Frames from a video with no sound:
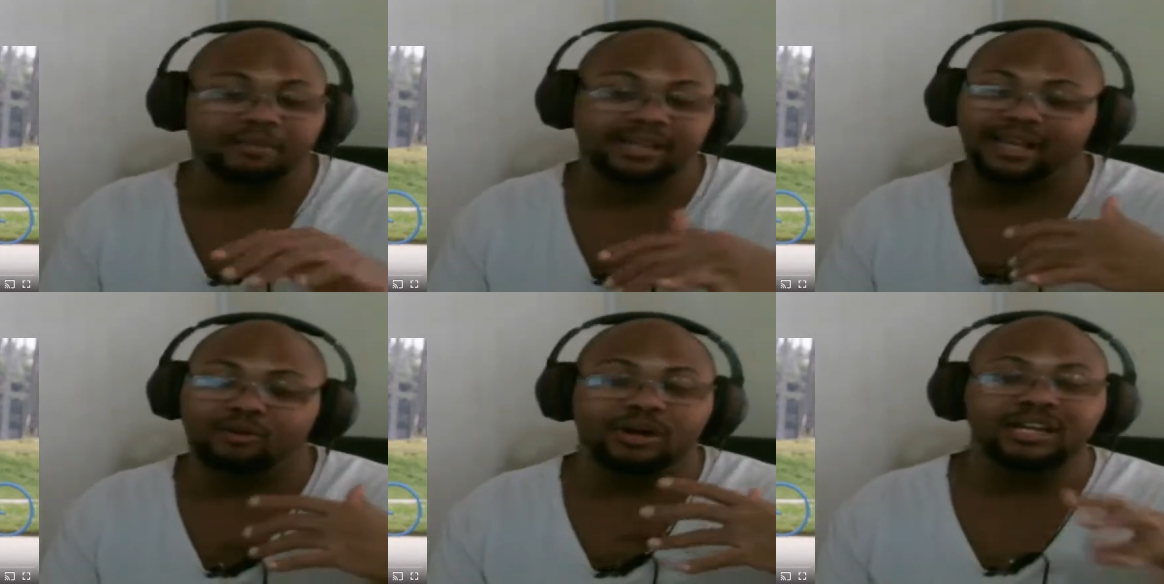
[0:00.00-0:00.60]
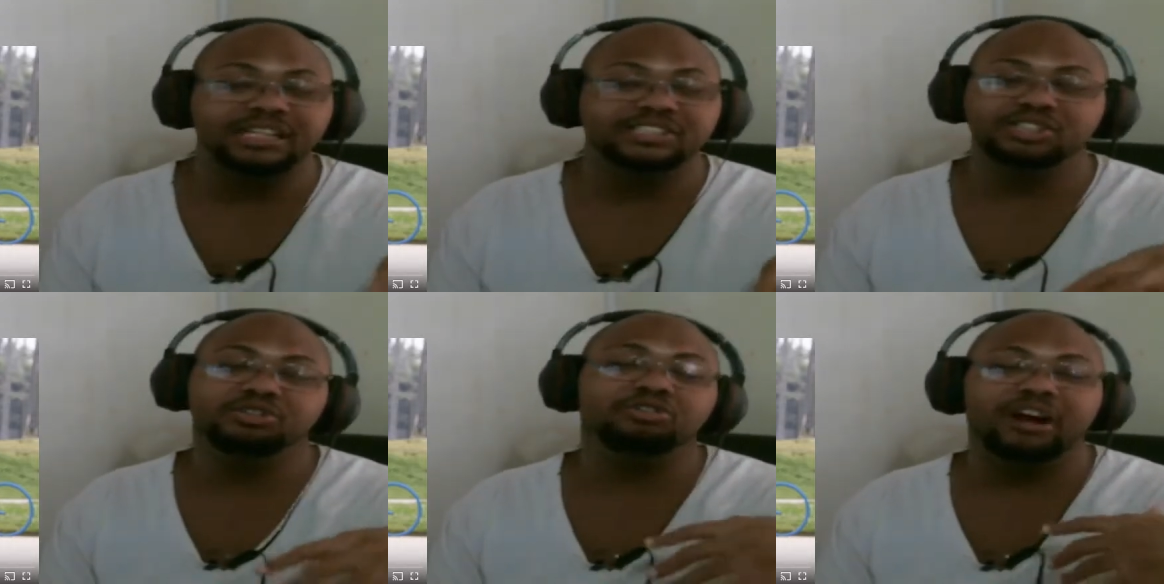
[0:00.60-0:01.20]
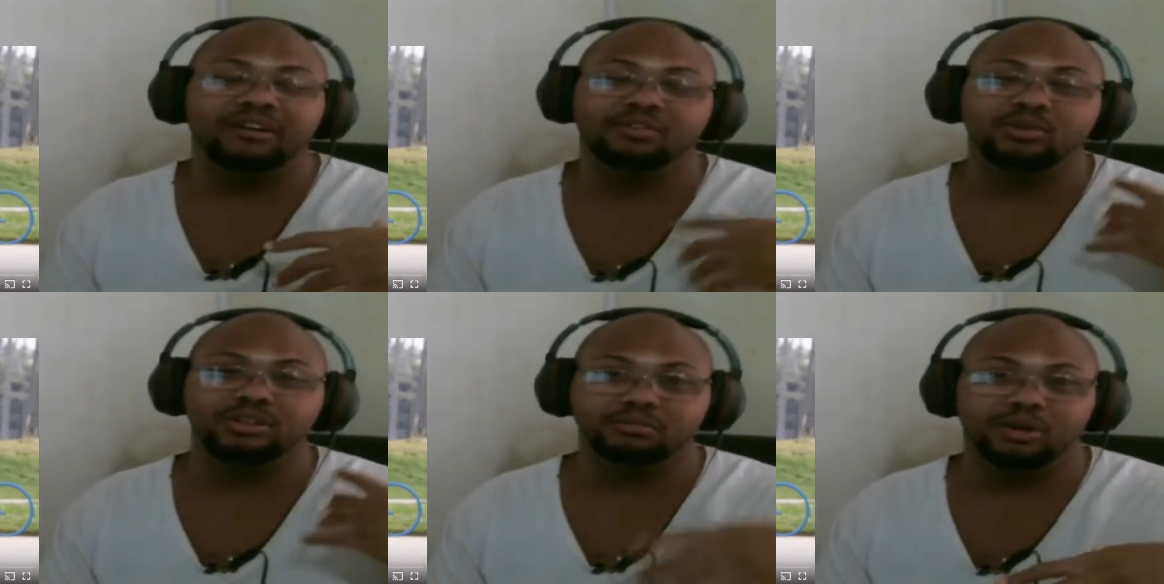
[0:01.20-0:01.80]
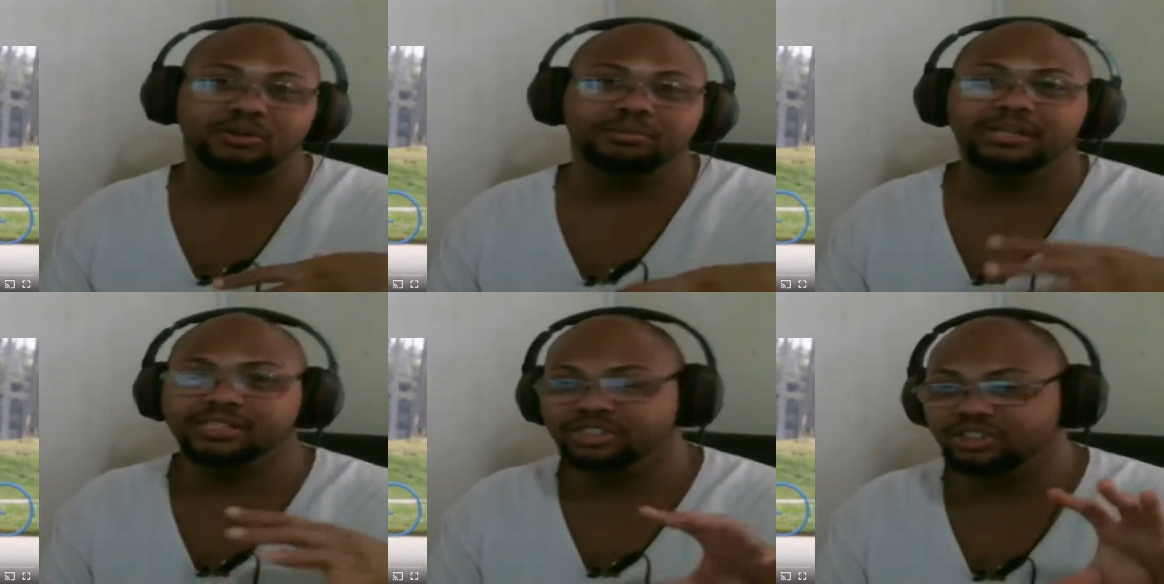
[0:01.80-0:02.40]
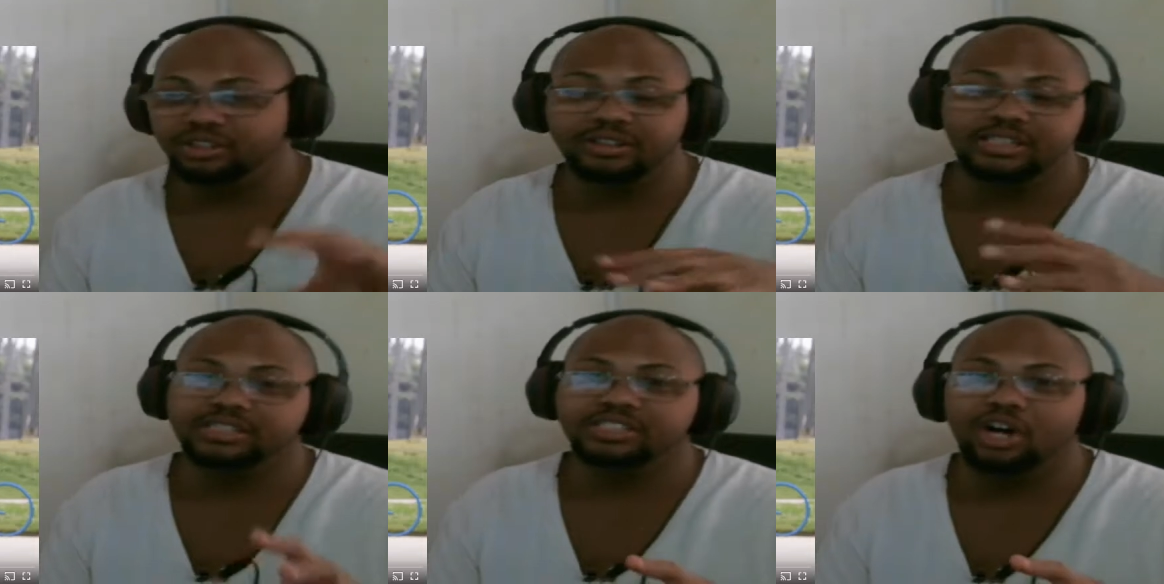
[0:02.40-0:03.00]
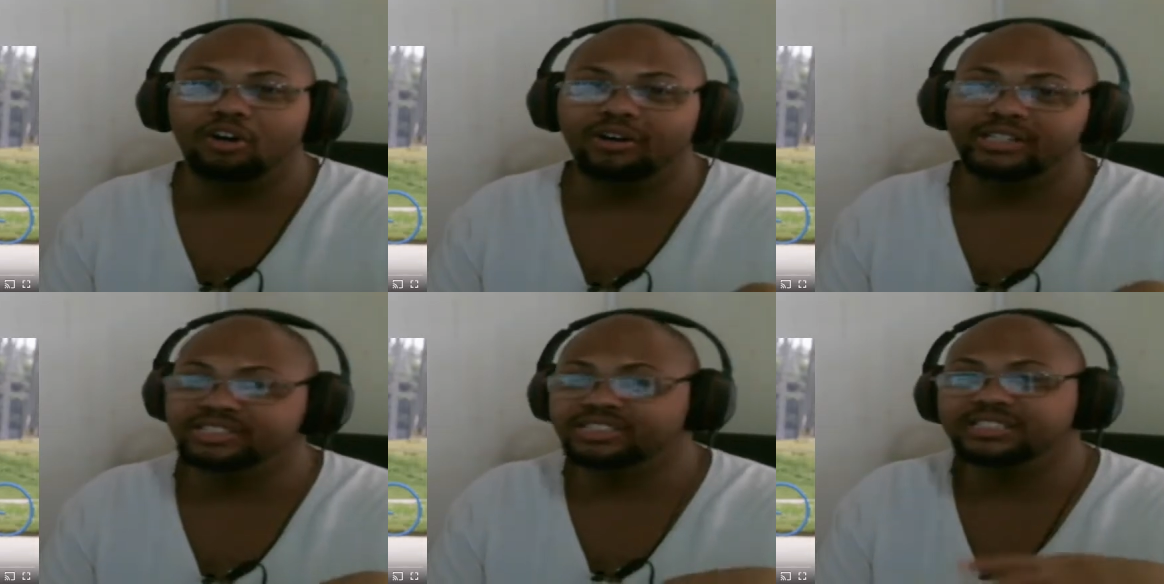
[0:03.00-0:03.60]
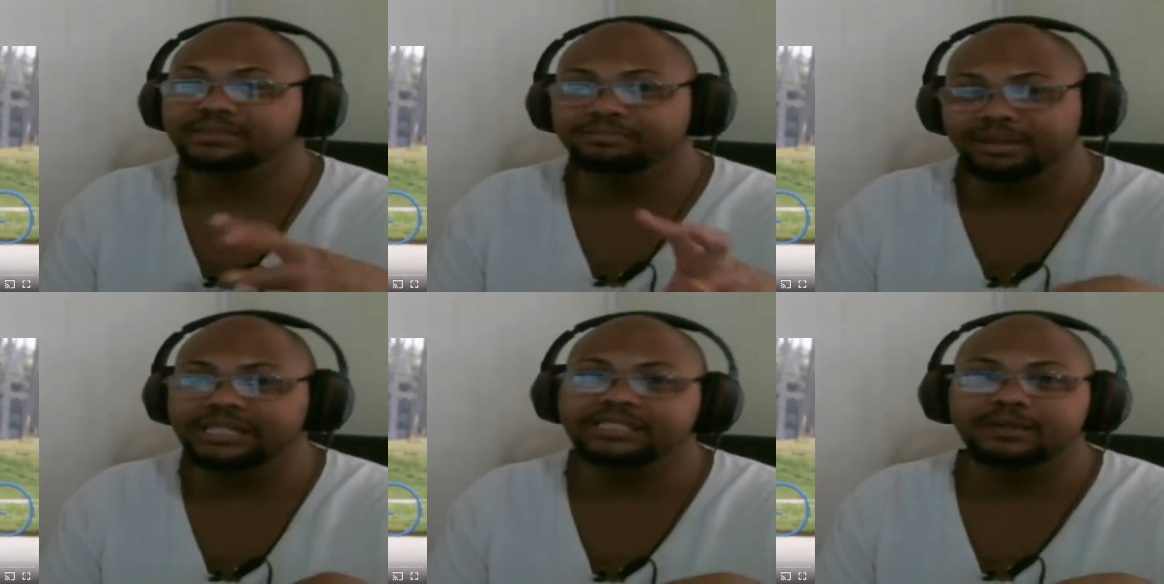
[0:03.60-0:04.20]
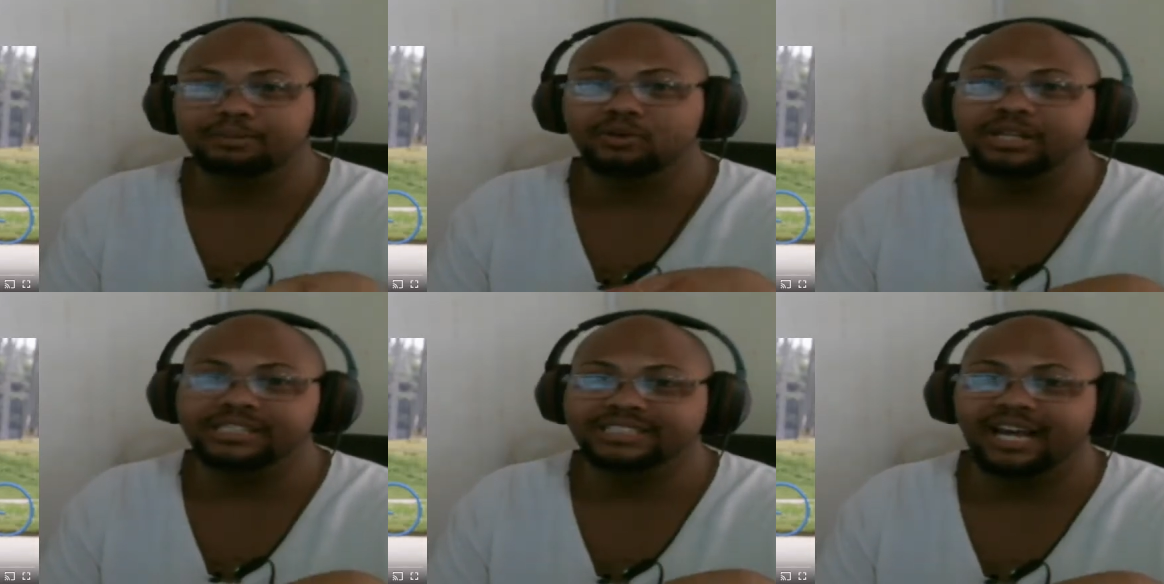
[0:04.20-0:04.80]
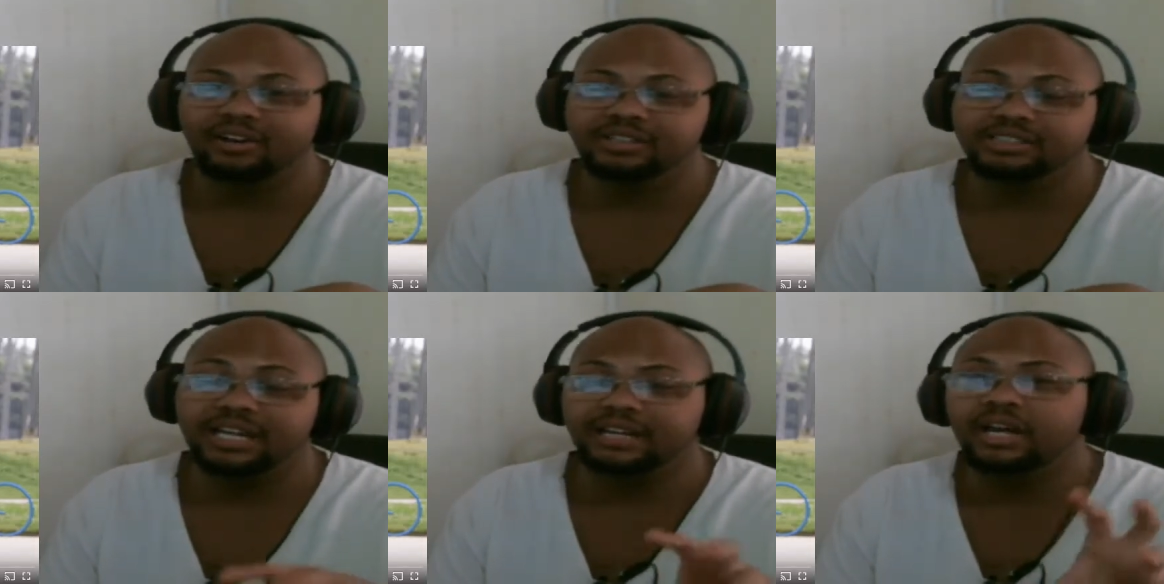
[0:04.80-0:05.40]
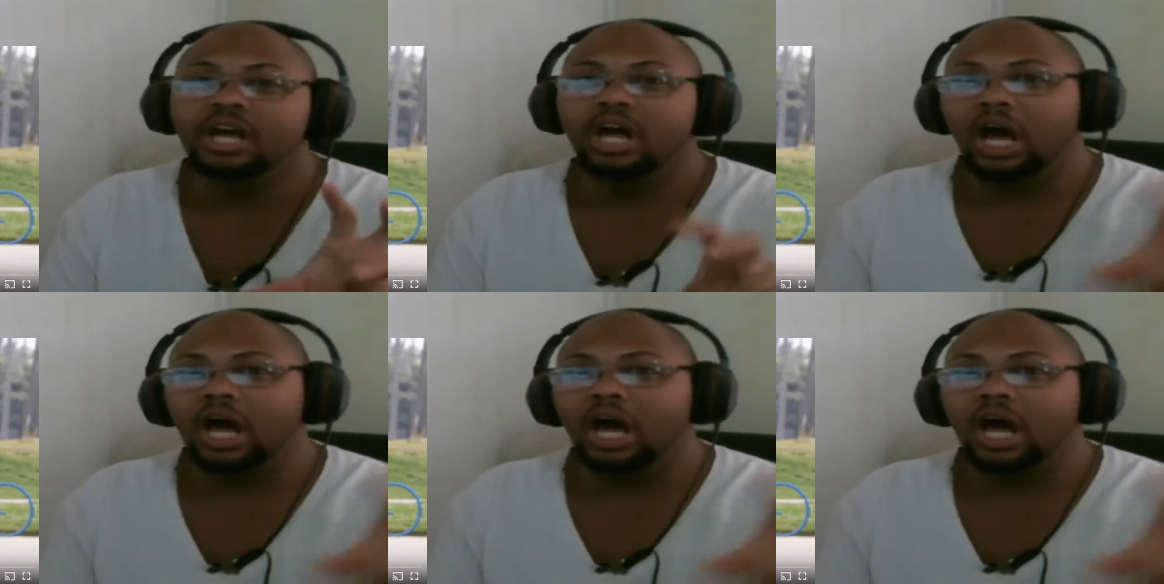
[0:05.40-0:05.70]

I mean, they don't want to get too graphic with the moaning because you, this is already just this basic moaning sound is like